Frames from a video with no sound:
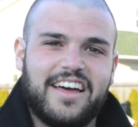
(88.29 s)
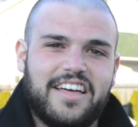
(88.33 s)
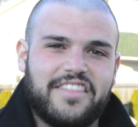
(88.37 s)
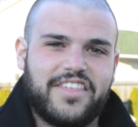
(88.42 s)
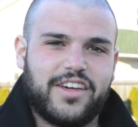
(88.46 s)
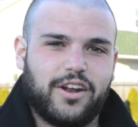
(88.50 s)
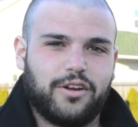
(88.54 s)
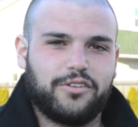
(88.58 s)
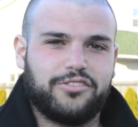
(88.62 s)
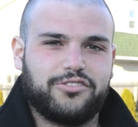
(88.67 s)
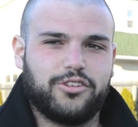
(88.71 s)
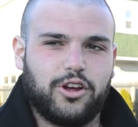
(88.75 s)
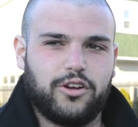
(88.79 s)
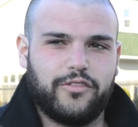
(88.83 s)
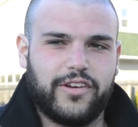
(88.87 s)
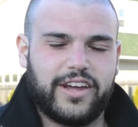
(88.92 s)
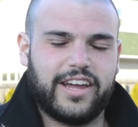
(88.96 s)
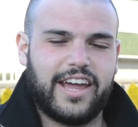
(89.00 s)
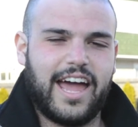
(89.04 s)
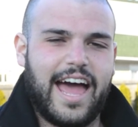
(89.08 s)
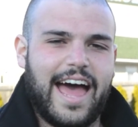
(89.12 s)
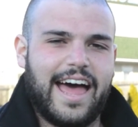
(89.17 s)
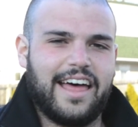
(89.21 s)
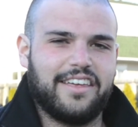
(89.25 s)
that are
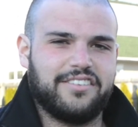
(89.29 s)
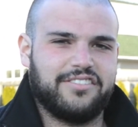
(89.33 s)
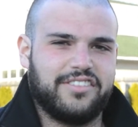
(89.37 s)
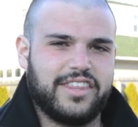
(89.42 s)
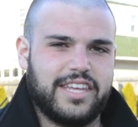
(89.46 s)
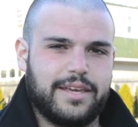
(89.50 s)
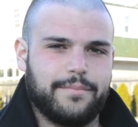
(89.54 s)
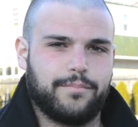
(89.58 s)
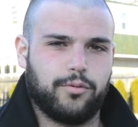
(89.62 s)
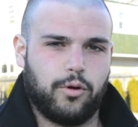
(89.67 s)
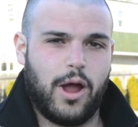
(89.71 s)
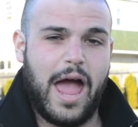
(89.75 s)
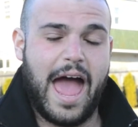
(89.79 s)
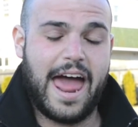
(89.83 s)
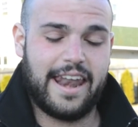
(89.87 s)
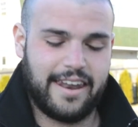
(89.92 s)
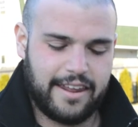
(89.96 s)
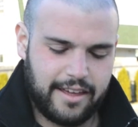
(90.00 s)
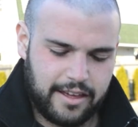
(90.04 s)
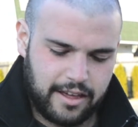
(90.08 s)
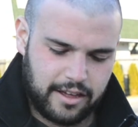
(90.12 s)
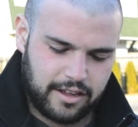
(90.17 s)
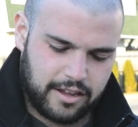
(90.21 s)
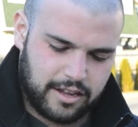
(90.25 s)
serving as the
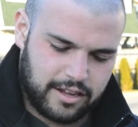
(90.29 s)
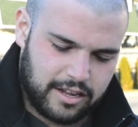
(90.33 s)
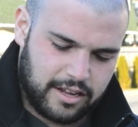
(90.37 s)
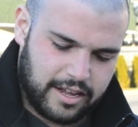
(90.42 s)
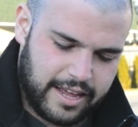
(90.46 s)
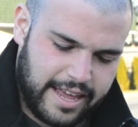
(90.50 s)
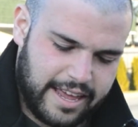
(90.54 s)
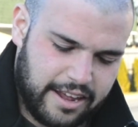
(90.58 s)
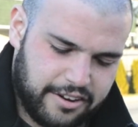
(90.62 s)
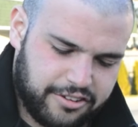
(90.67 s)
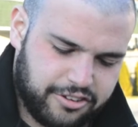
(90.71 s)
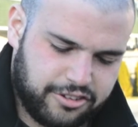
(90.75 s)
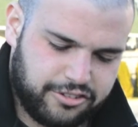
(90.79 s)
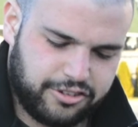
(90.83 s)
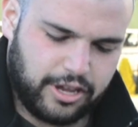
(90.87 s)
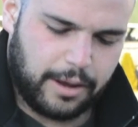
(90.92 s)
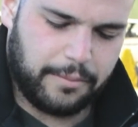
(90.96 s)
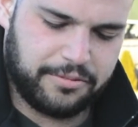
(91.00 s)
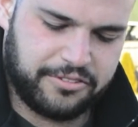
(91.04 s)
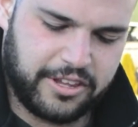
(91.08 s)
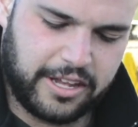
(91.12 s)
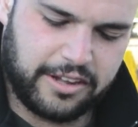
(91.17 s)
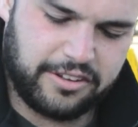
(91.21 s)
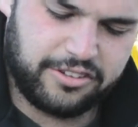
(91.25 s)
bread-ish
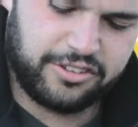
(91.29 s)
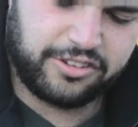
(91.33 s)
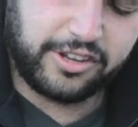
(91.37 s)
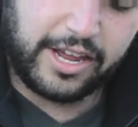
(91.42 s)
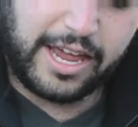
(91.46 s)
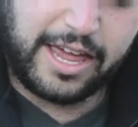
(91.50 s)
substance.